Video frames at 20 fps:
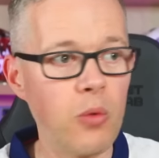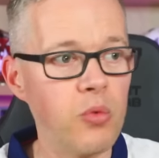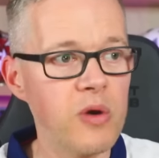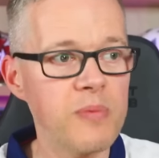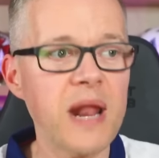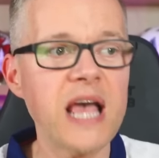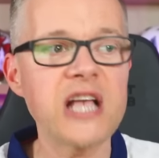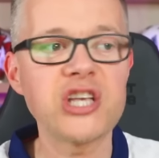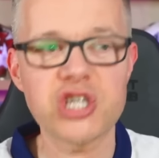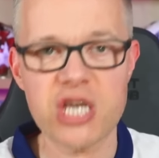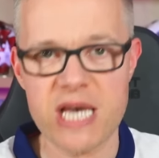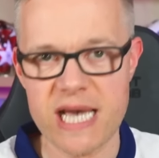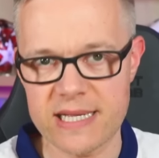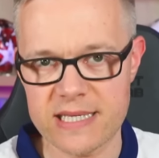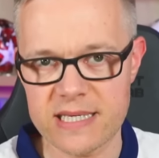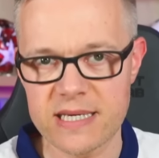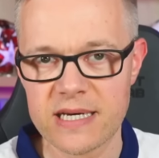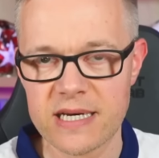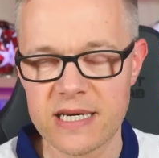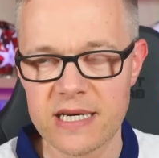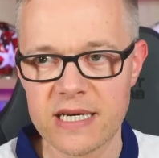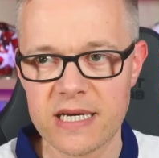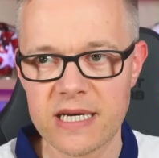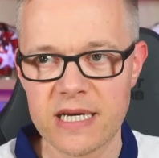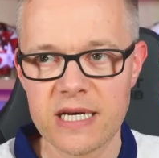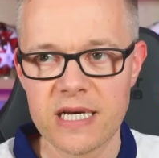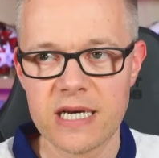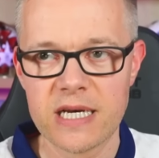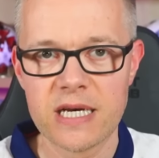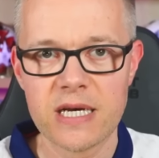We played shit.
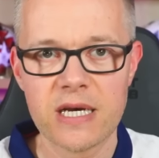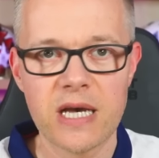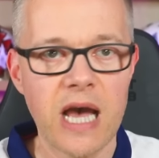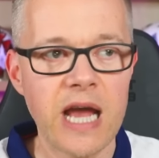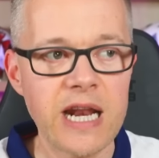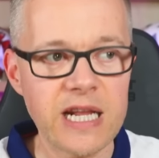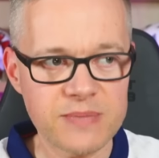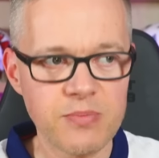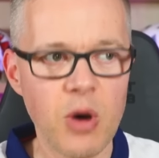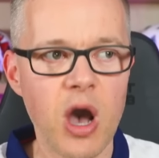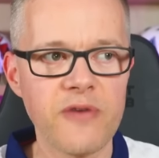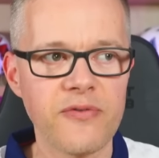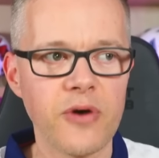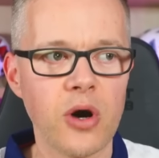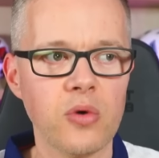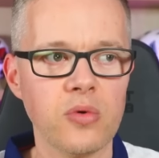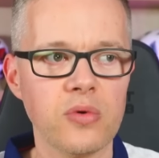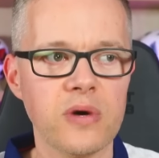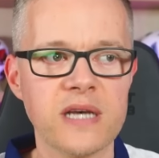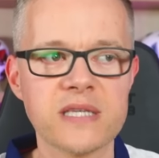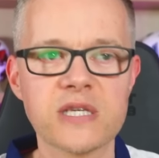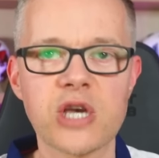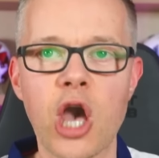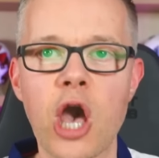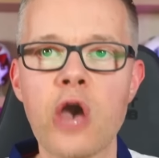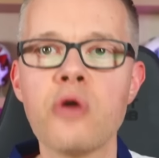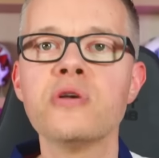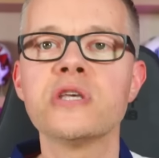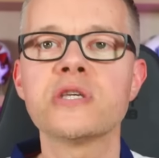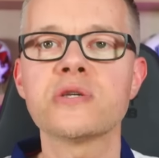And it's my fault. As a
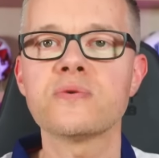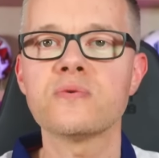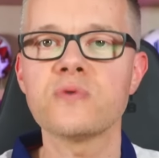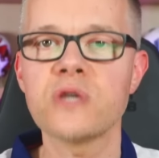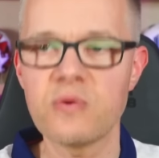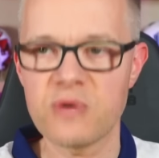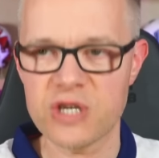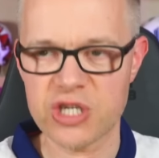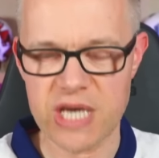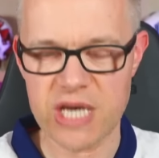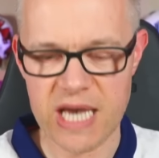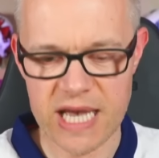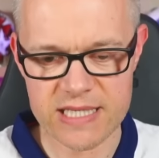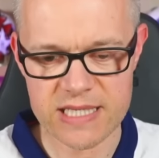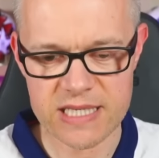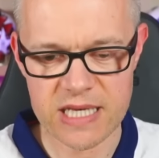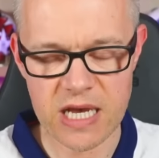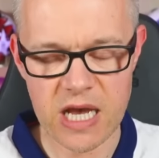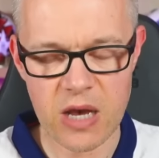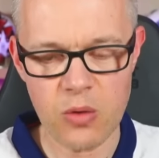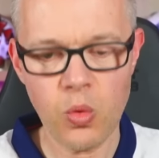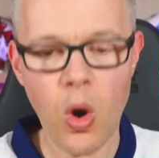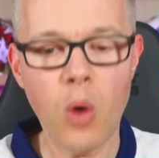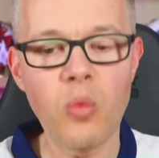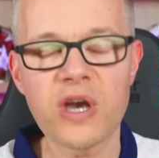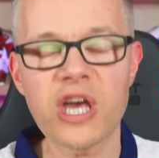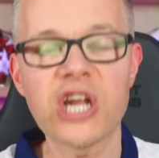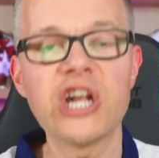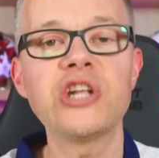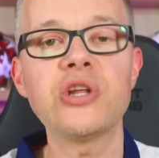coach, you were shit. What we're
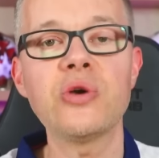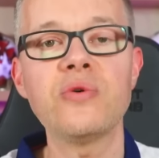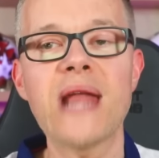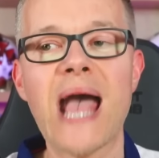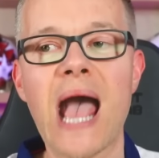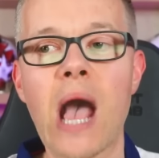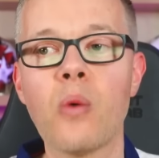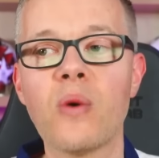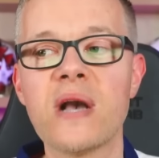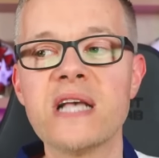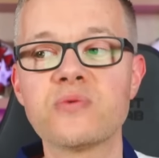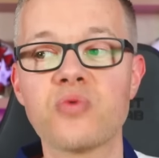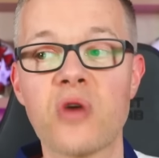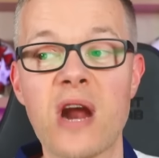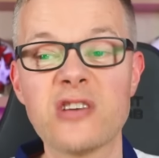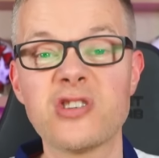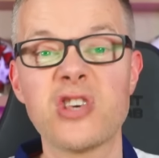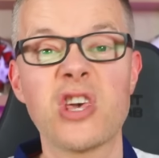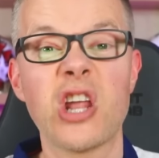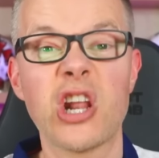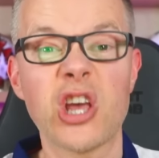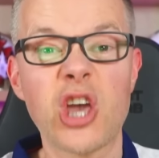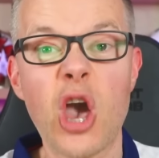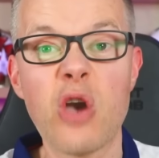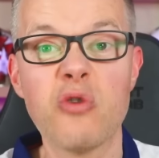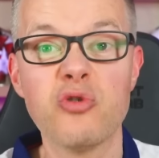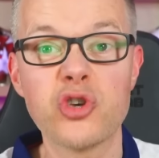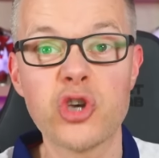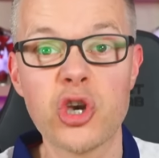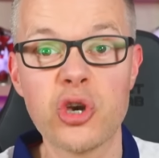going to do now is we're actually going to
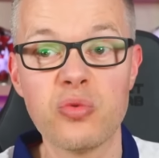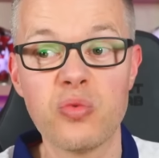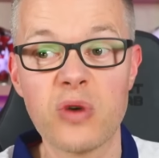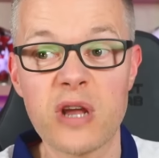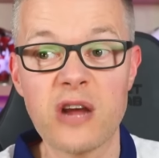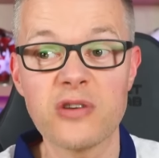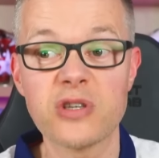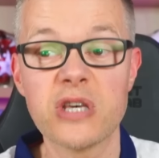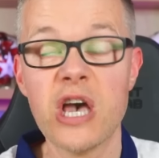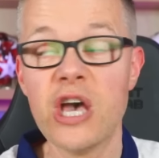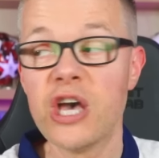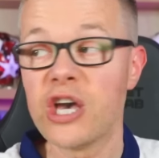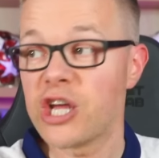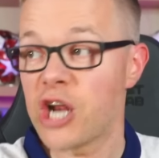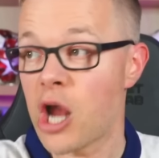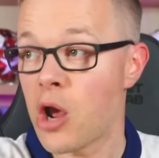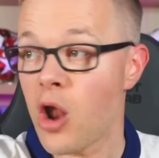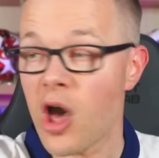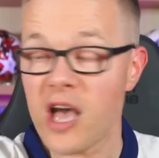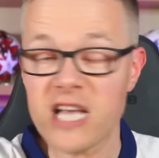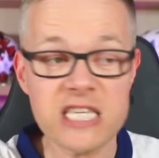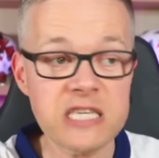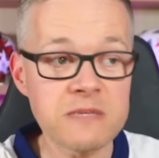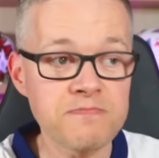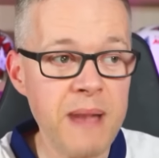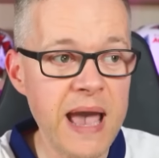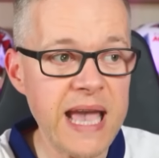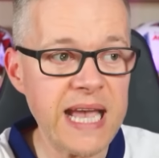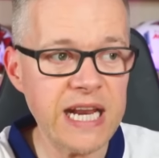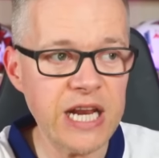coach you. You know, like
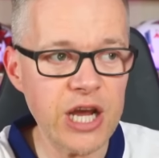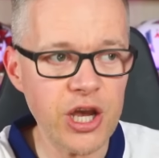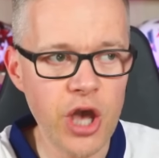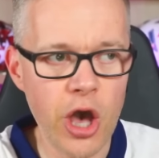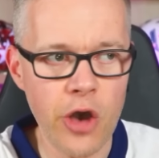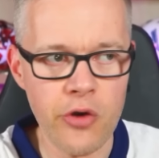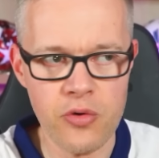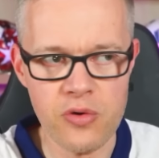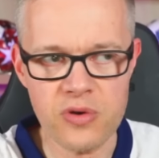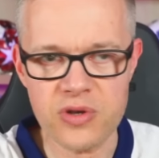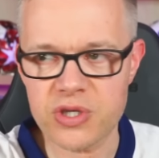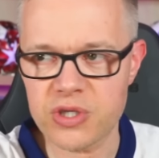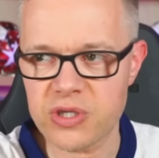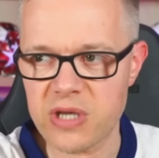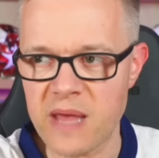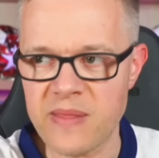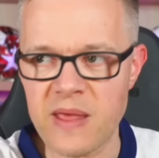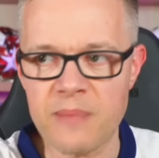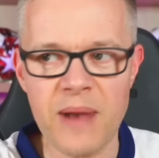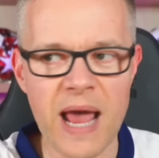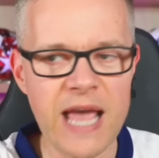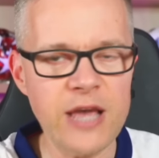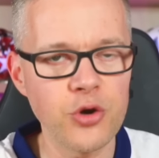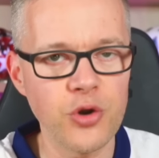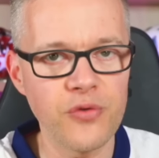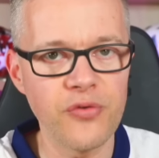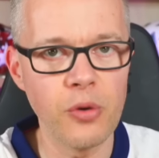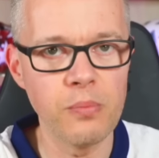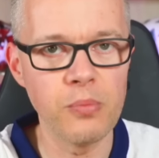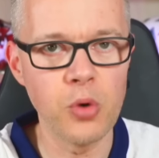Spain are coached and they play good
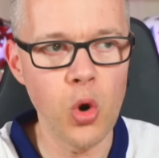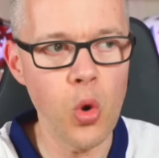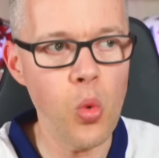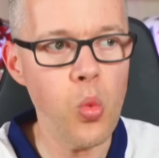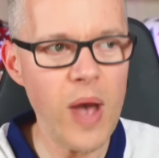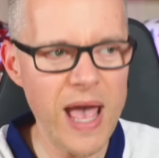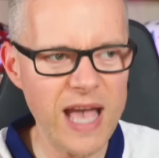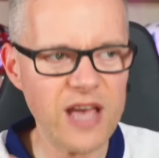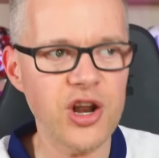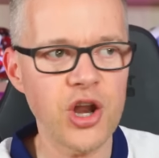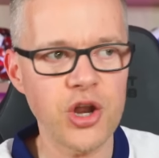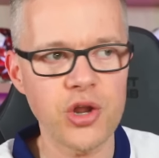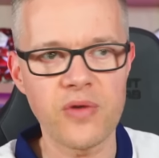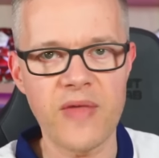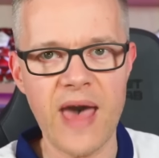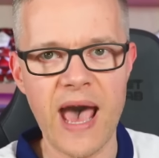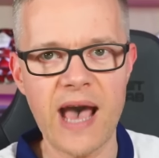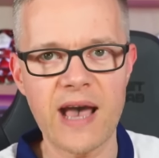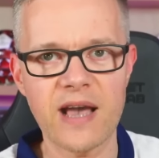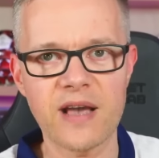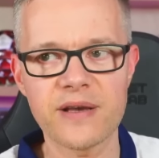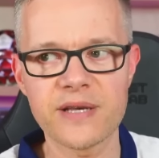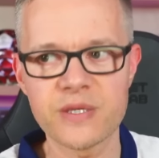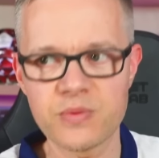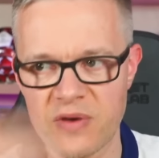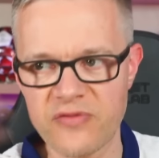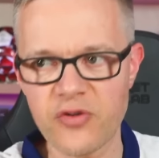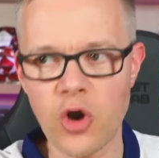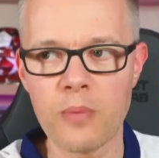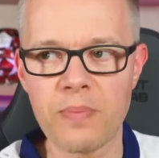football. We're going to do that because
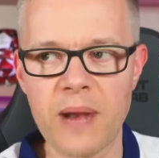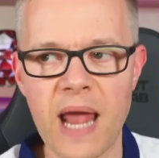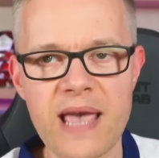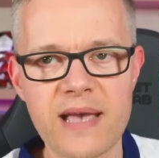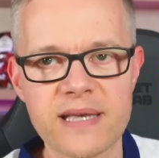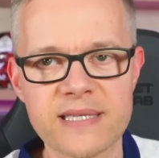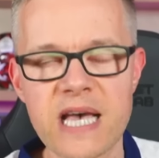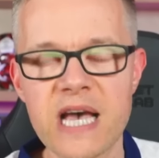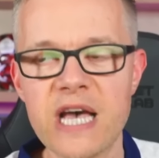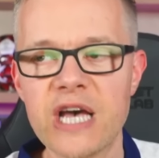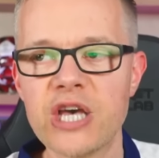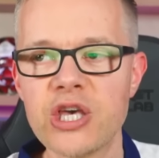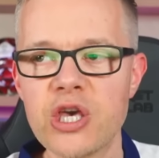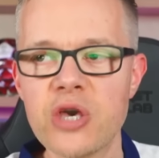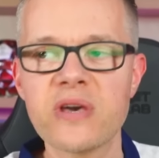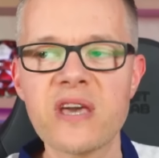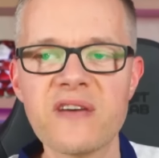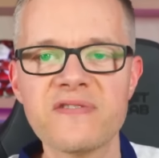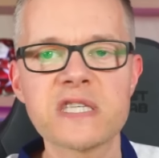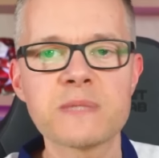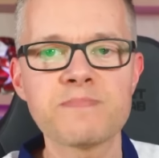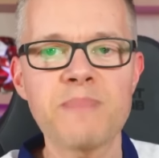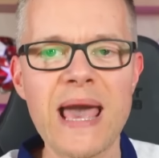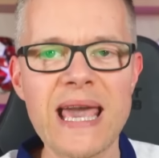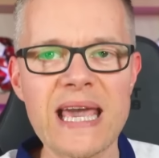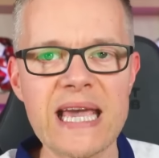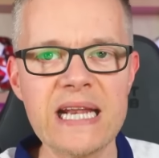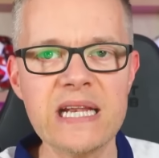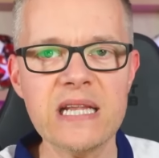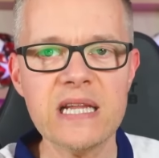we've got players. You give
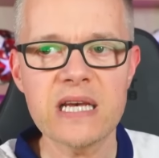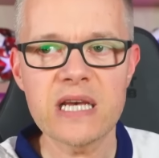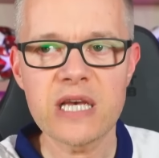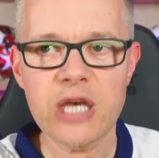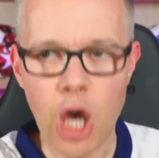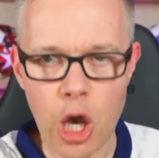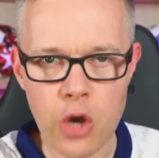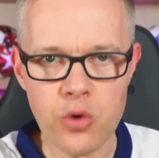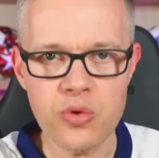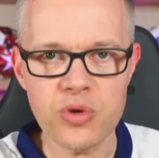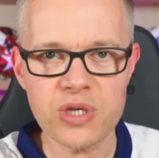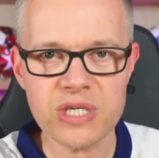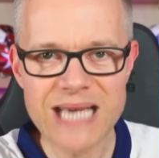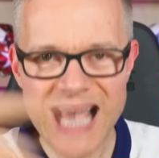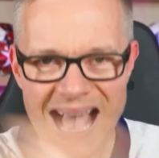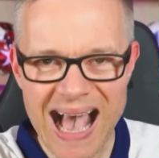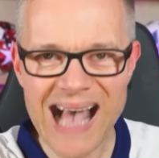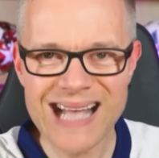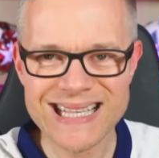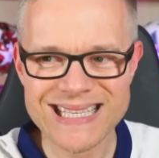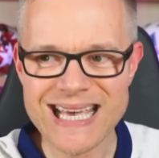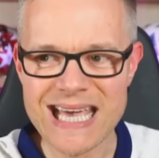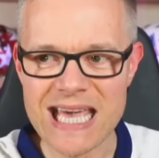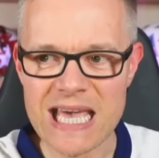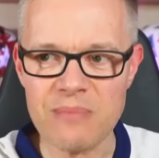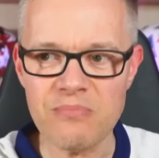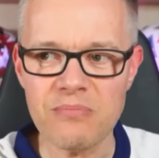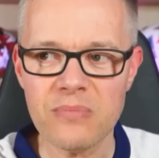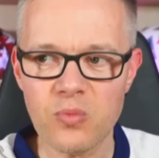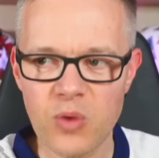Spain, coach, our
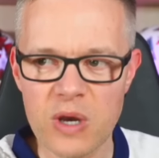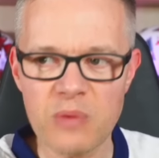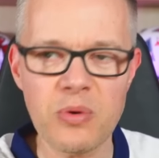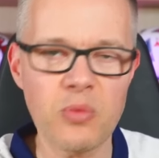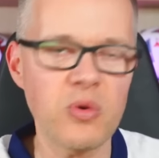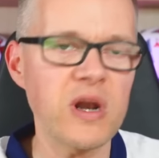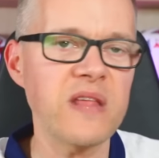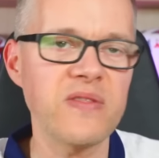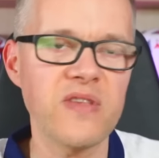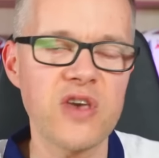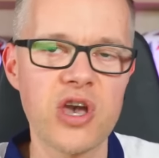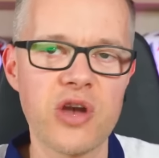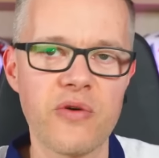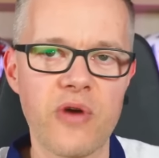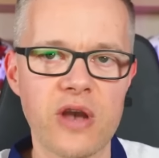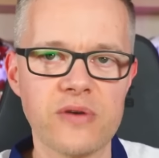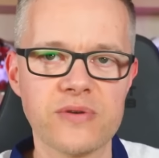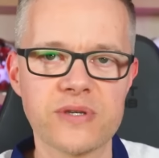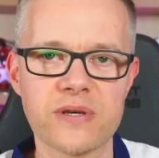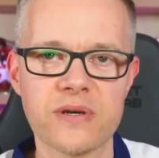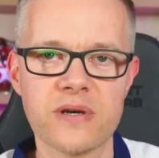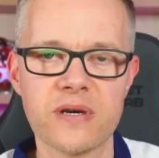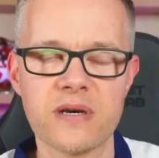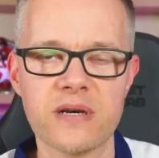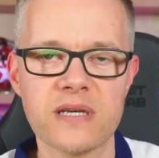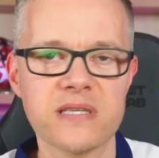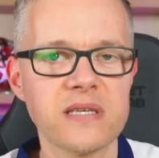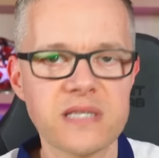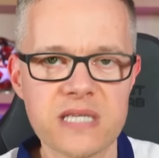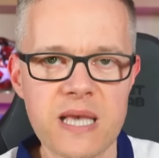team, we'll be winning the Euros.
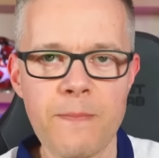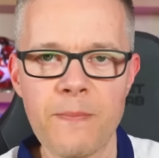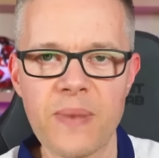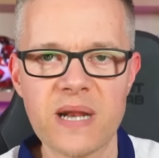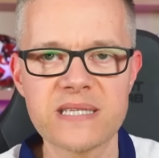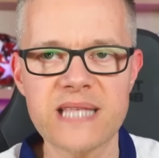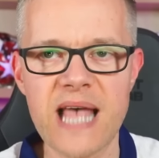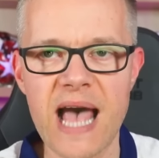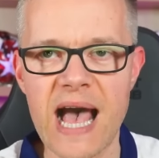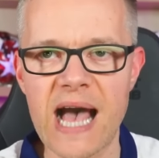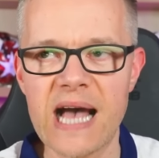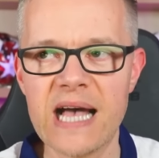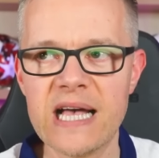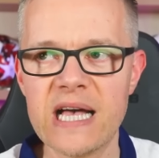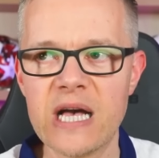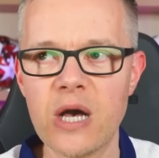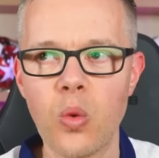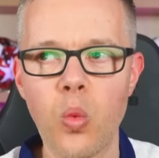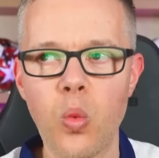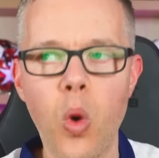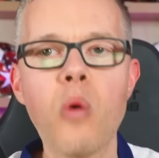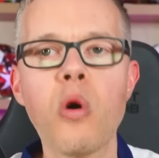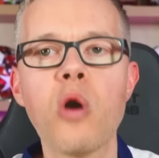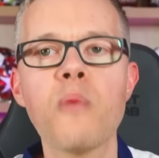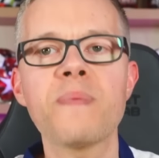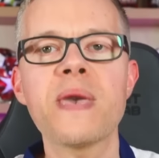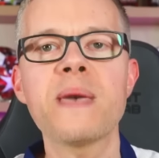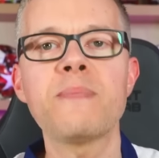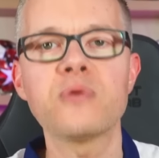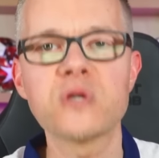It's as simple as that. Why won't
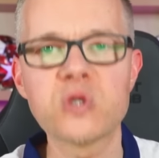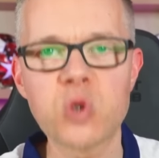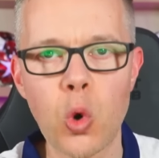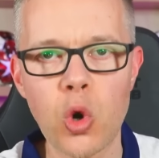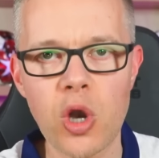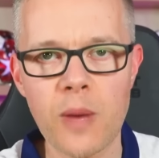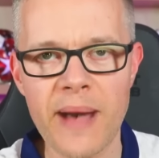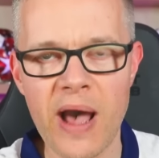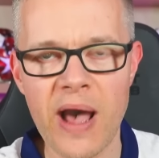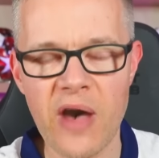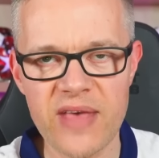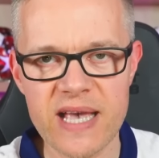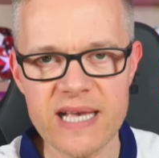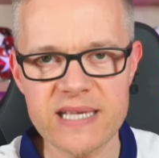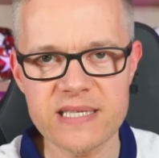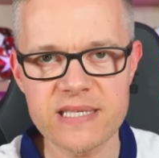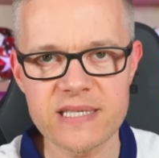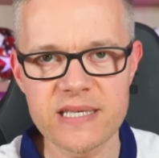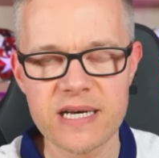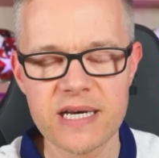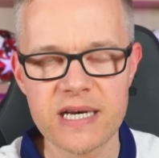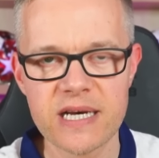people talk about this?